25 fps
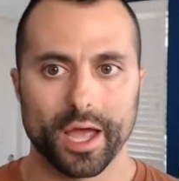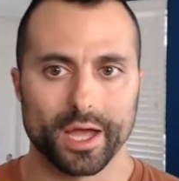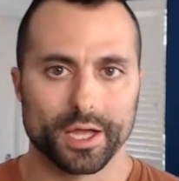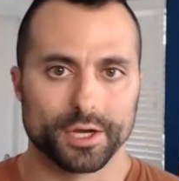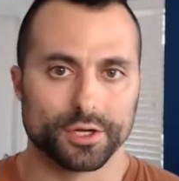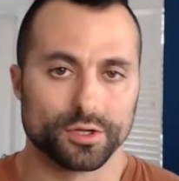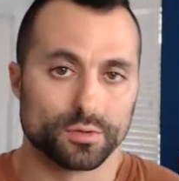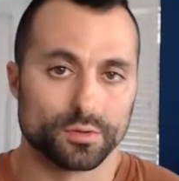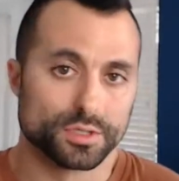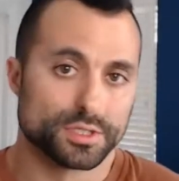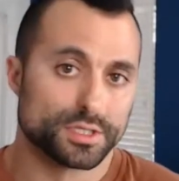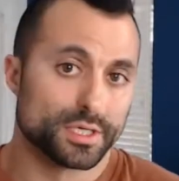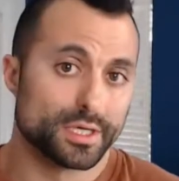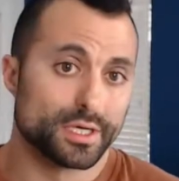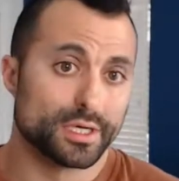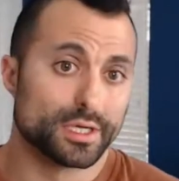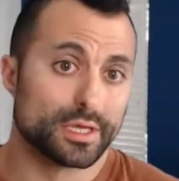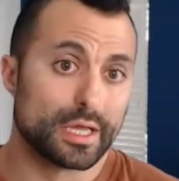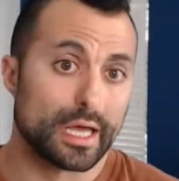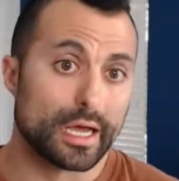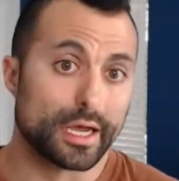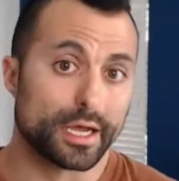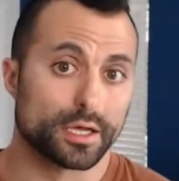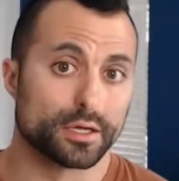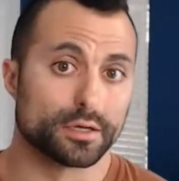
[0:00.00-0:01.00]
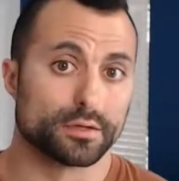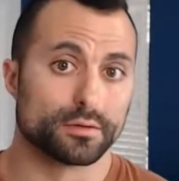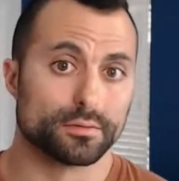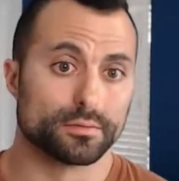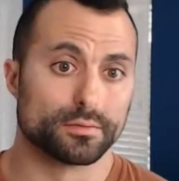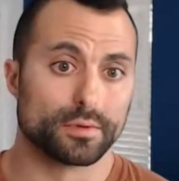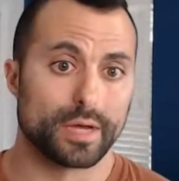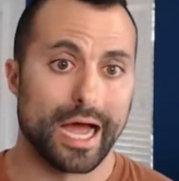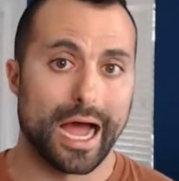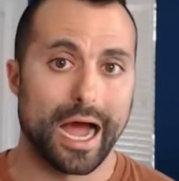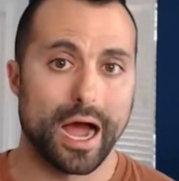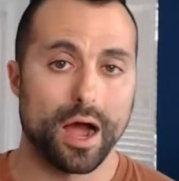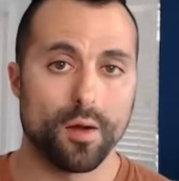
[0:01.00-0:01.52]
And you will see like
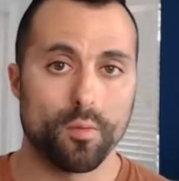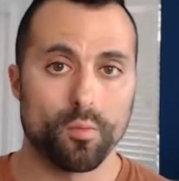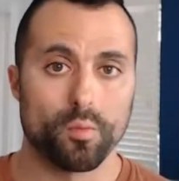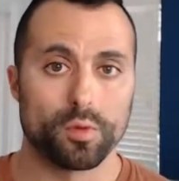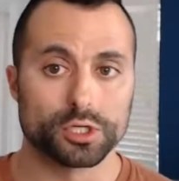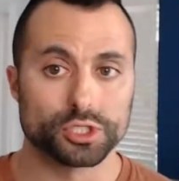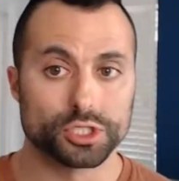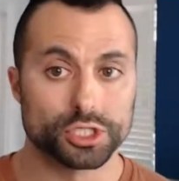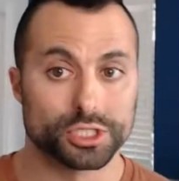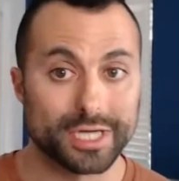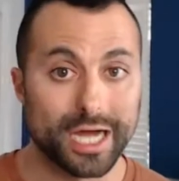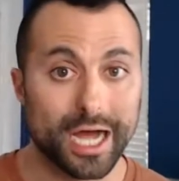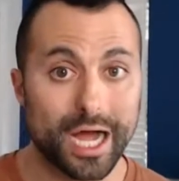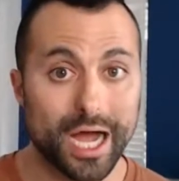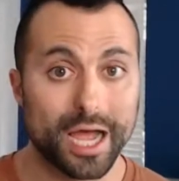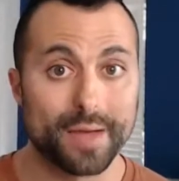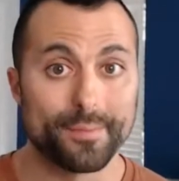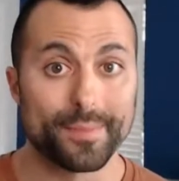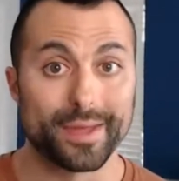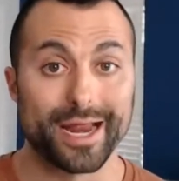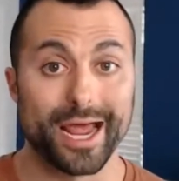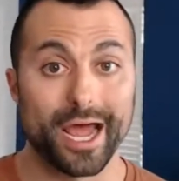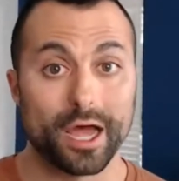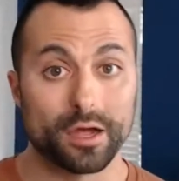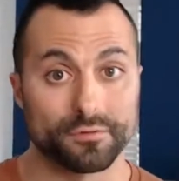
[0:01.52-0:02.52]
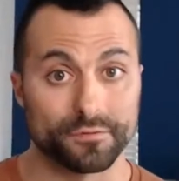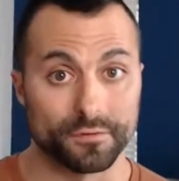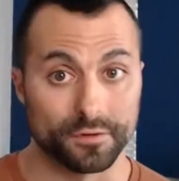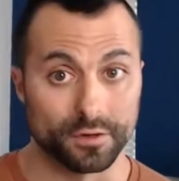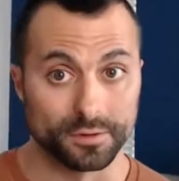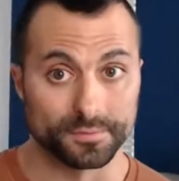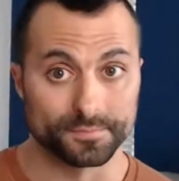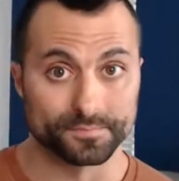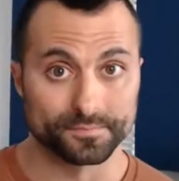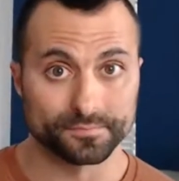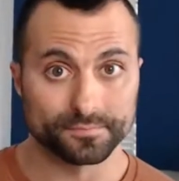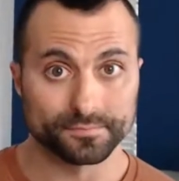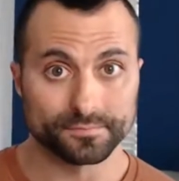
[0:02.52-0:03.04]
how much time and
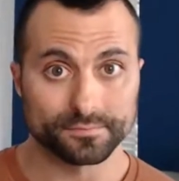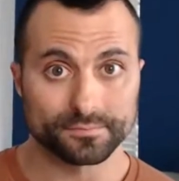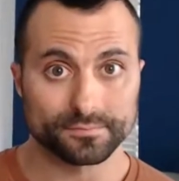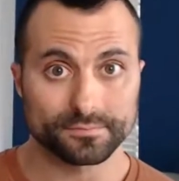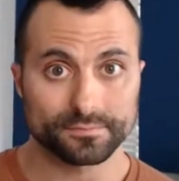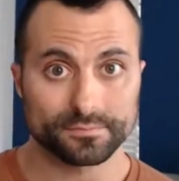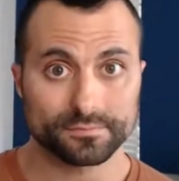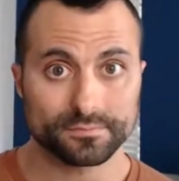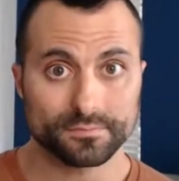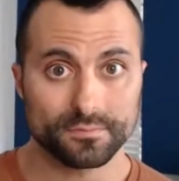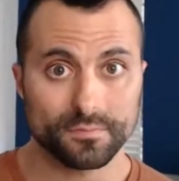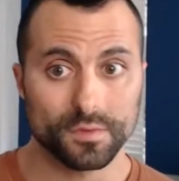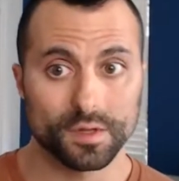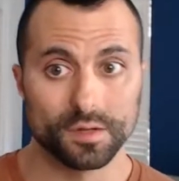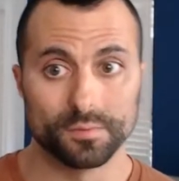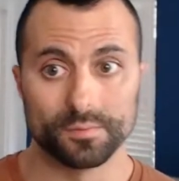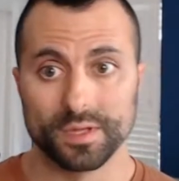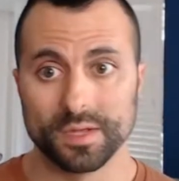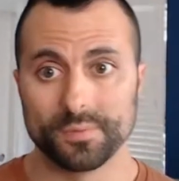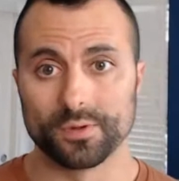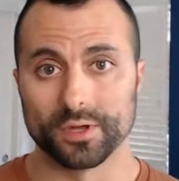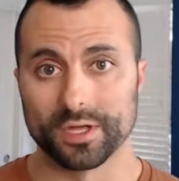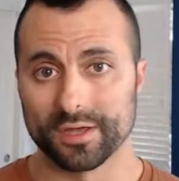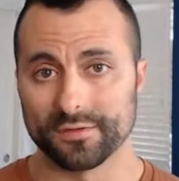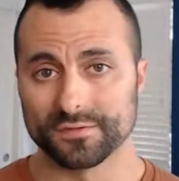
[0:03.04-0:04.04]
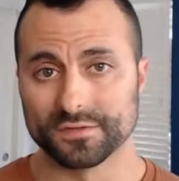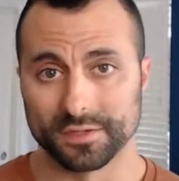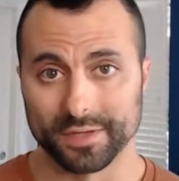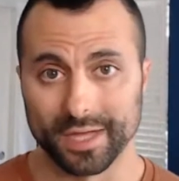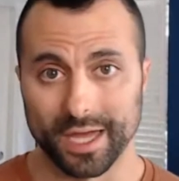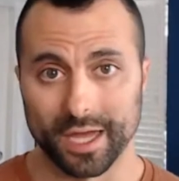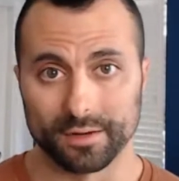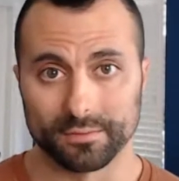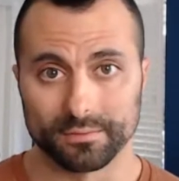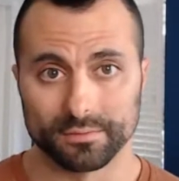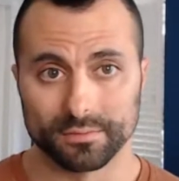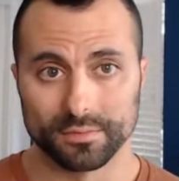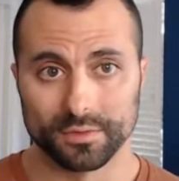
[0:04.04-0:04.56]
effort people give to
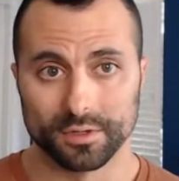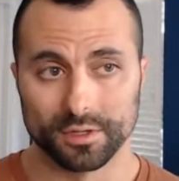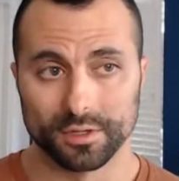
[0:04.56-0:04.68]
that.